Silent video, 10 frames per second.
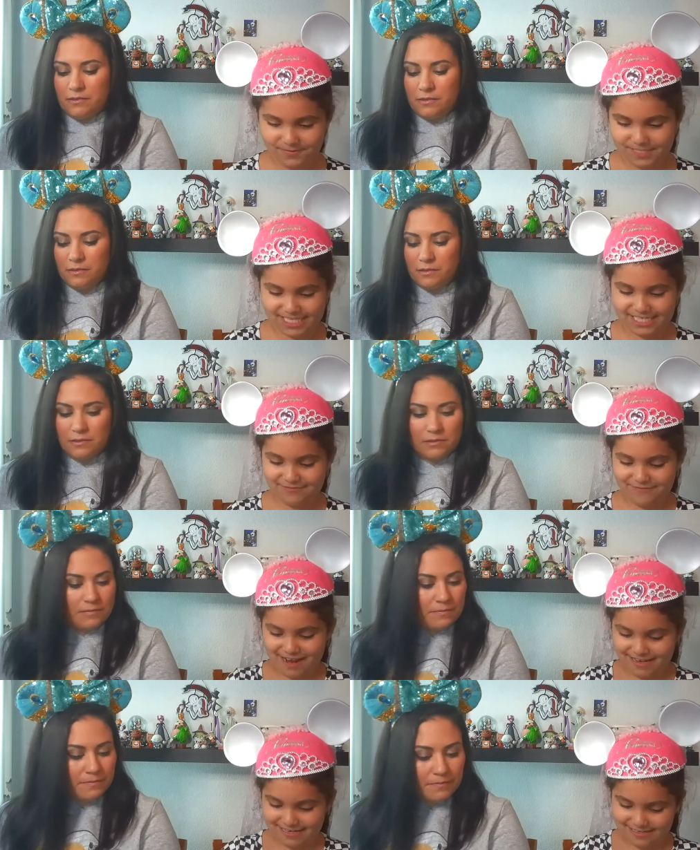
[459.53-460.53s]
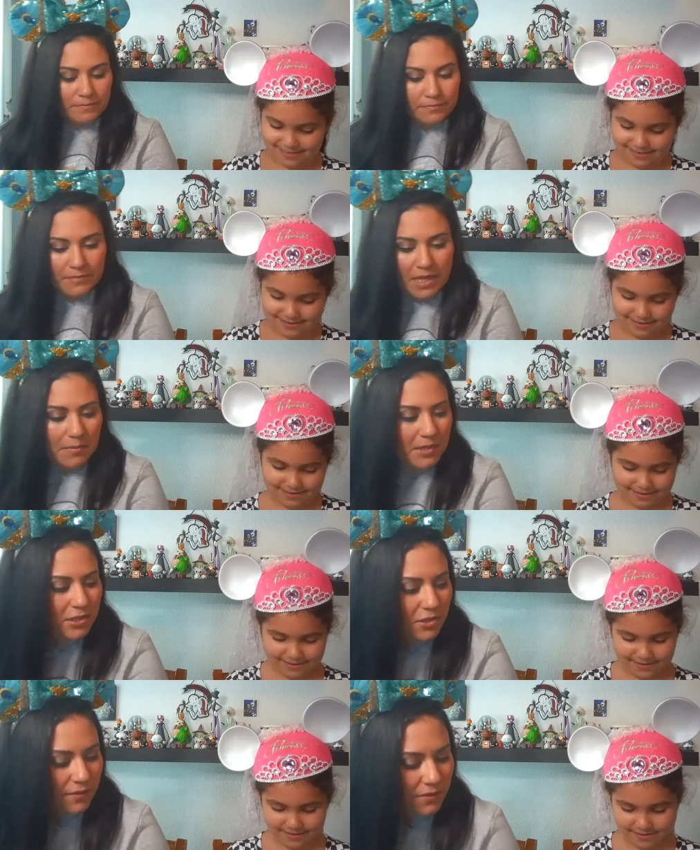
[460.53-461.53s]
Speaker 1: this one. How
Speaker 2: many
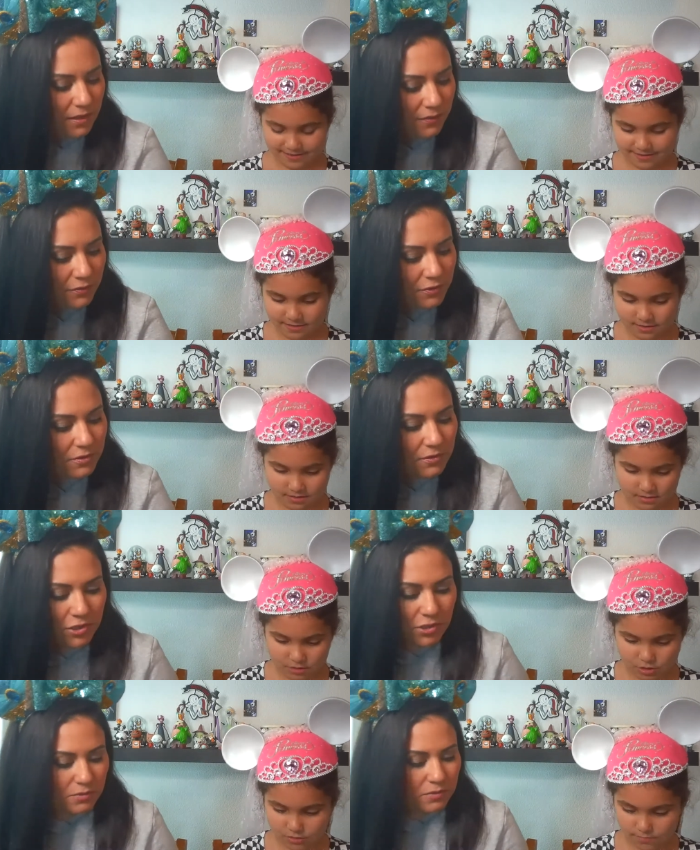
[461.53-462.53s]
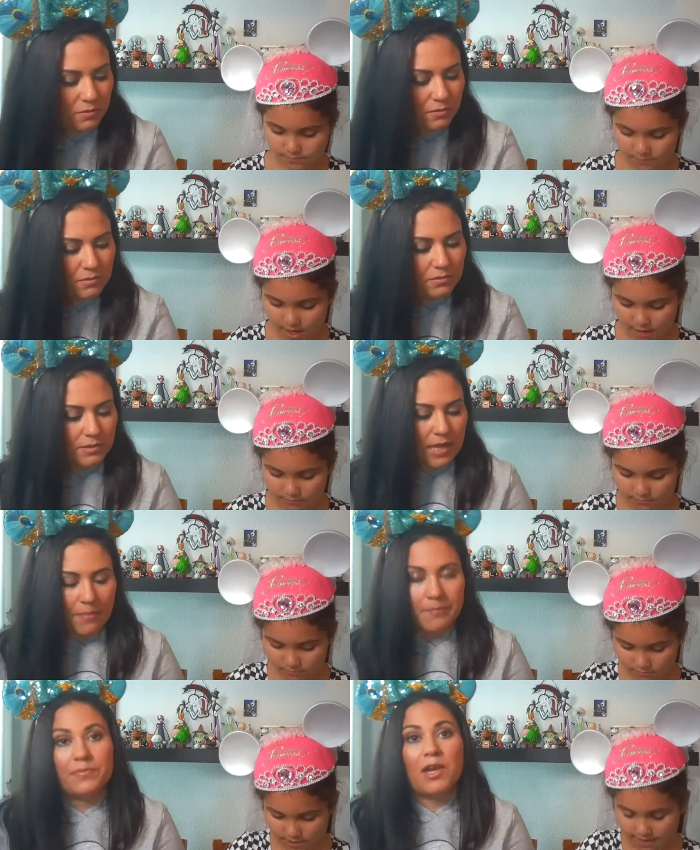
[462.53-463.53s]
do you have left?
Speaker 1: 2? Yeah.
Speaker 2: Yeah.
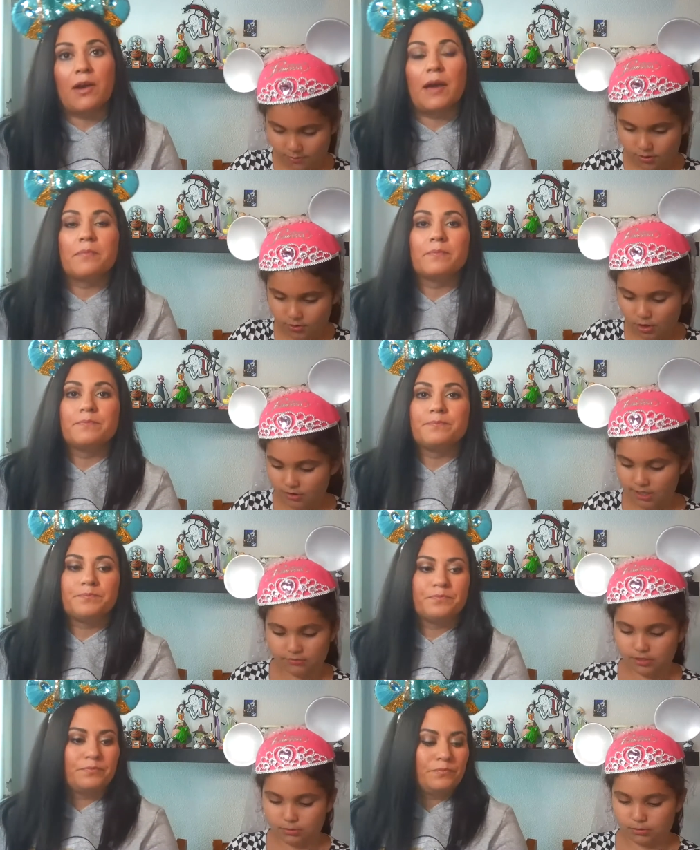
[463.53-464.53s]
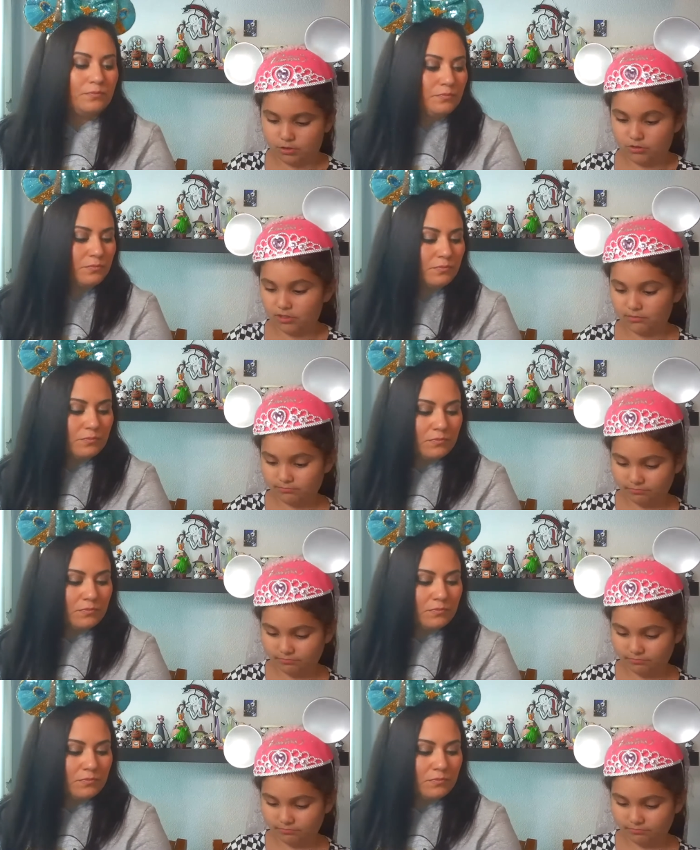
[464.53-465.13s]
Speaker 1: Okay. We don't have this one, right?